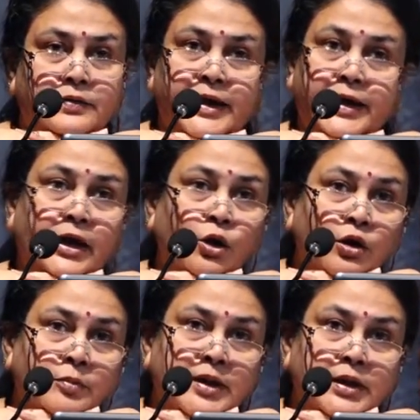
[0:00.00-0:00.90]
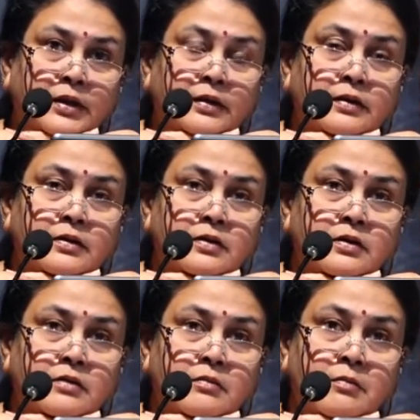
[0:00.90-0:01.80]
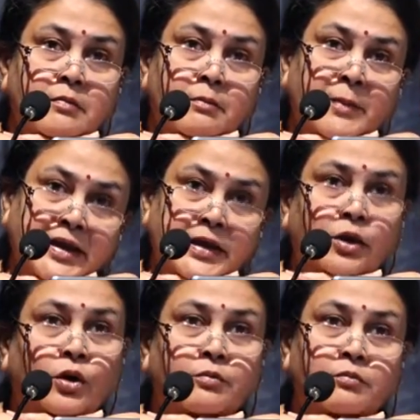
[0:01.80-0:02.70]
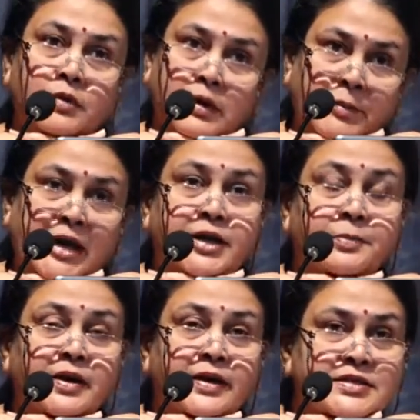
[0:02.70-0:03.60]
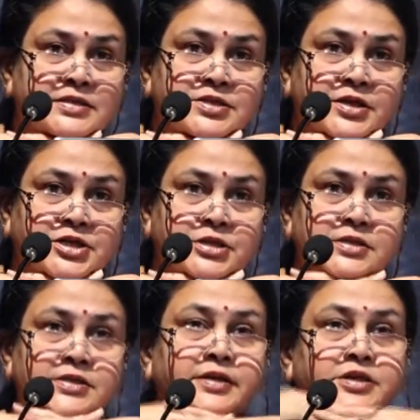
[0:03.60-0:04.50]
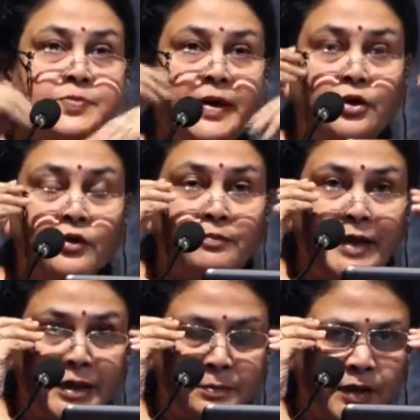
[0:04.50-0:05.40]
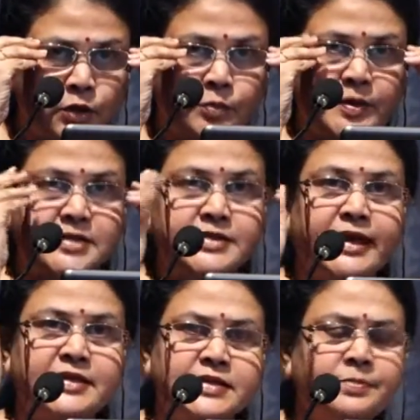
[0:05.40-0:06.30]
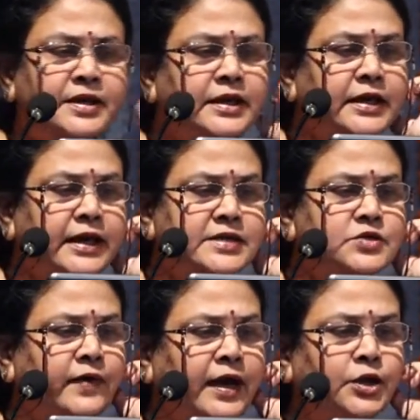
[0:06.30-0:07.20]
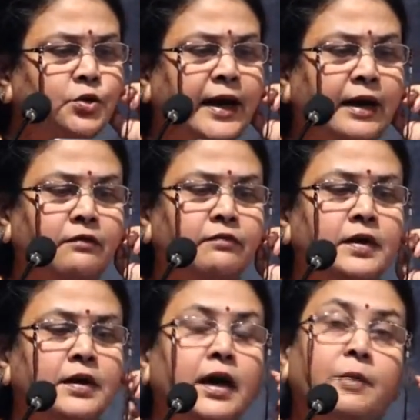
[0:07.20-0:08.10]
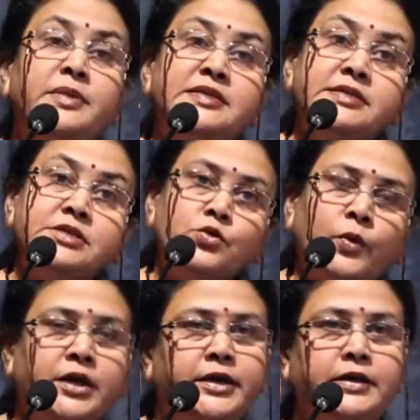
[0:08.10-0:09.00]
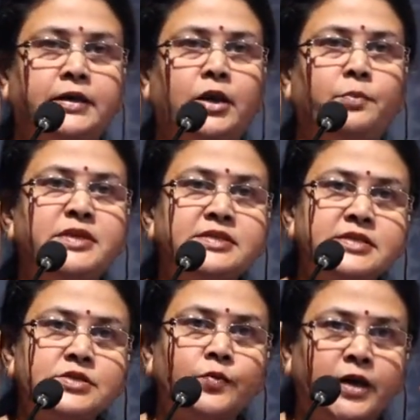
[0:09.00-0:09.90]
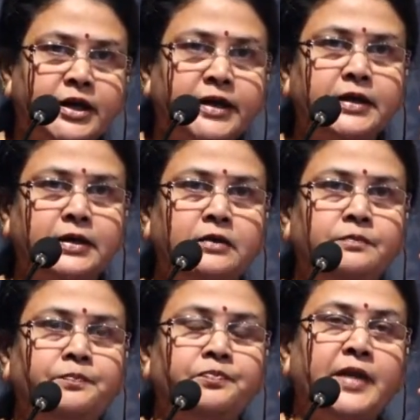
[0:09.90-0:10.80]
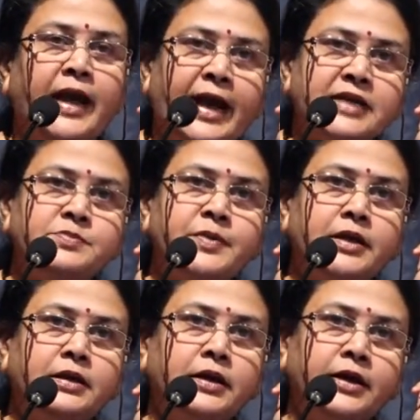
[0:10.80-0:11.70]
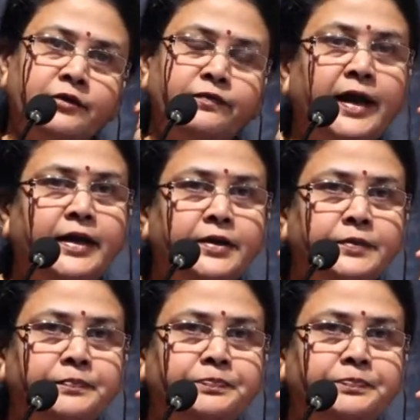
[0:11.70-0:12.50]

there cannot be many or multiple registrations in respect of many POBs except in a case where you have a business vertical. Now business vertical has been defined